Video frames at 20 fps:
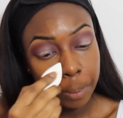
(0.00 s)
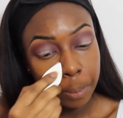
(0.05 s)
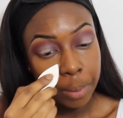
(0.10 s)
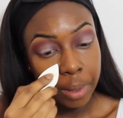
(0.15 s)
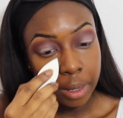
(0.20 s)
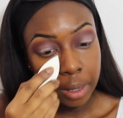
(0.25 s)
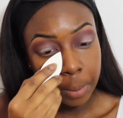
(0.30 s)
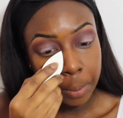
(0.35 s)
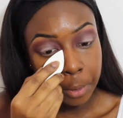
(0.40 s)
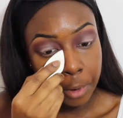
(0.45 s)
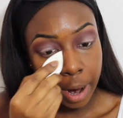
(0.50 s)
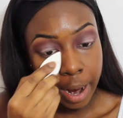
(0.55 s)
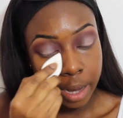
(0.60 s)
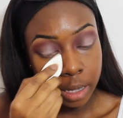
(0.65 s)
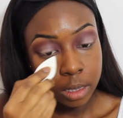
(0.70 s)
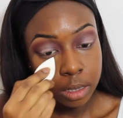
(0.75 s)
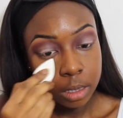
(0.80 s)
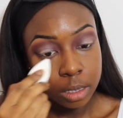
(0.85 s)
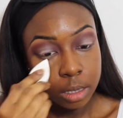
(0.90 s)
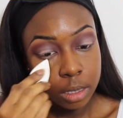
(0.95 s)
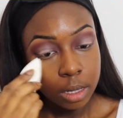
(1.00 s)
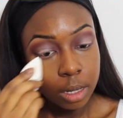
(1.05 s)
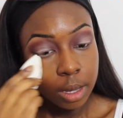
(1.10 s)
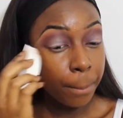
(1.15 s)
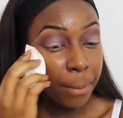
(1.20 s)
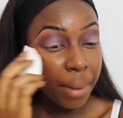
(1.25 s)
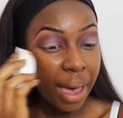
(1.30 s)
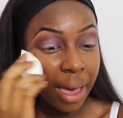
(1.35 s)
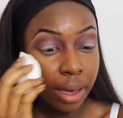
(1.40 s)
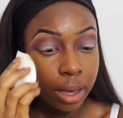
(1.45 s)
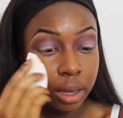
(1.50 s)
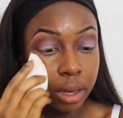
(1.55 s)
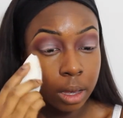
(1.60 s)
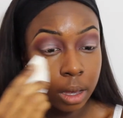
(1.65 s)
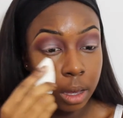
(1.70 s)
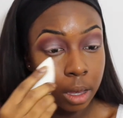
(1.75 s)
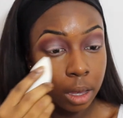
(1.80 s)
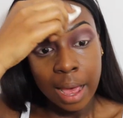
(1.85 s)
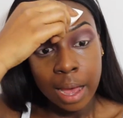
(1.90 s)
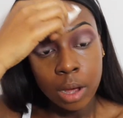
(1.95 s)
bigger brands,
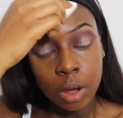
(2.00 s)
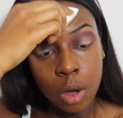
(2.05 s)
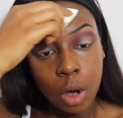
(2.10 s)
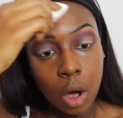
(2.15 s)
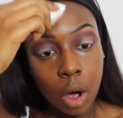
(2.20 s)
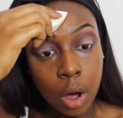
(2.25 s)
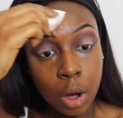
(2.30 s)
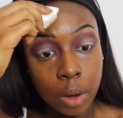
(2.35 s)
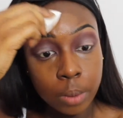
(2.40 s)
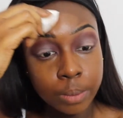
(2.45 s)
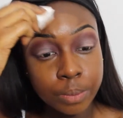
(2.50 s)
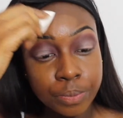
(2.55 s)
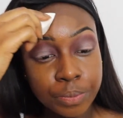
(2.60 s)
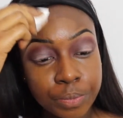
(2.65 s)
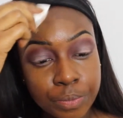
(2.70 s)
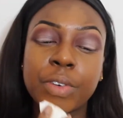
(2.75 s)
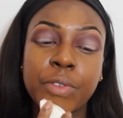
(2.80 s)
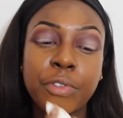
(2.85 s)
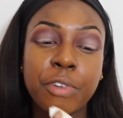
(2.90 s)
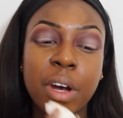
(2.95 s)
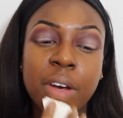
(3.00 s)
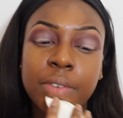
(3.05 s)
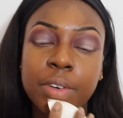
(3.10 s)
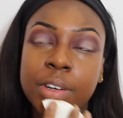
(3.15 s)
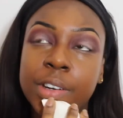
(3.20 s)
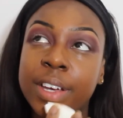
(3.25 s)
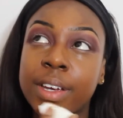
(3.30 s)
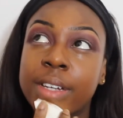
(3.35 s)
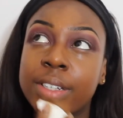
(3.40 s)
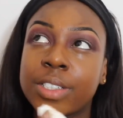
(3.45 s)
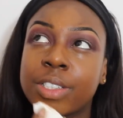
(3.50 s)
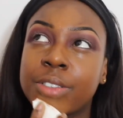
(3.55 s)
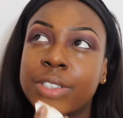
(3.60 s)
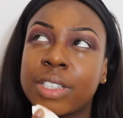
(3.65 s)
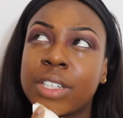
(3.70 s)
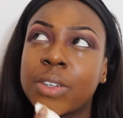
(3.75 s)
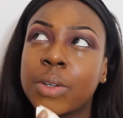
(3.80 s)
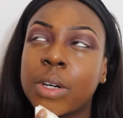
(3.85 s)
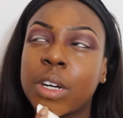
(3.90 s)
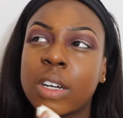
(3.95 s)
MAC, Lancome, Forever
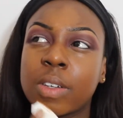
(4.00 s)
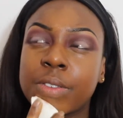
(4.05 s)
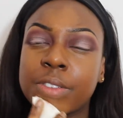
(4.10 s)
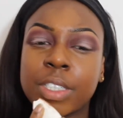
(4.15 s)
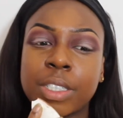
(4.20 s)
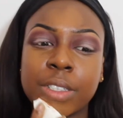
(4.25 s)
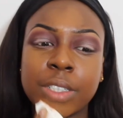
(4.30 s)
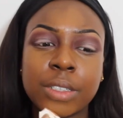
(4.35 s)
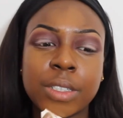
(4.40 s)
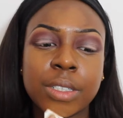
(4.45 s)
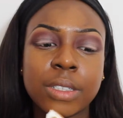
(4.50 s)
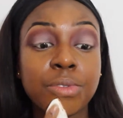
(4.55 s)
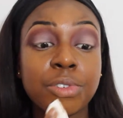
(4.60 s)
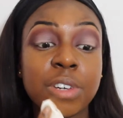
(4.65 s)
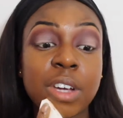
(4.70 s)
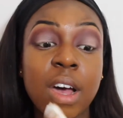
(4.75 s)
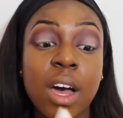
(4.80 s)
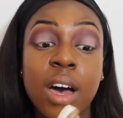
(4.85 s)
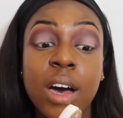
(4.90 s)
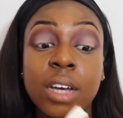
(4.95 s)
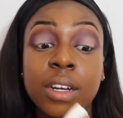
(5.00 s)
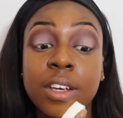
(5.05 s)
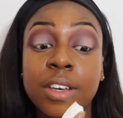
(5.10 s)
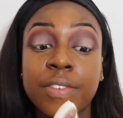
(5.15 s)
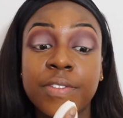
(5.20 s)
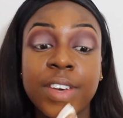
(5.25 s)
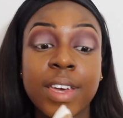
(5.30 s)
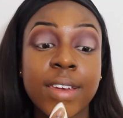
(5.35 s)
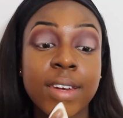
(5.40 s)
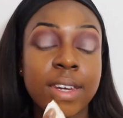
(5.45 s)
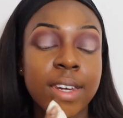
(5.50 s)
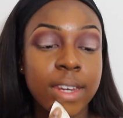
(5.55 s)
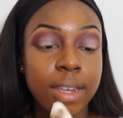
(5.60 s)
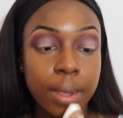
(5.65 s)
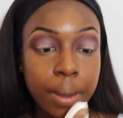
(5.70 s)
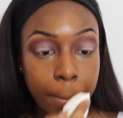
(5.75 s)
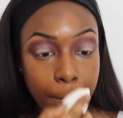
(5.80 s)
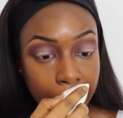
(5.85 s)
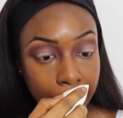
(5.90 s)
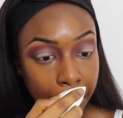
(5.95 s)
HD, whatever, Rihanna,
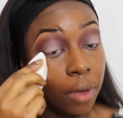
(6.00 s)
Fenty.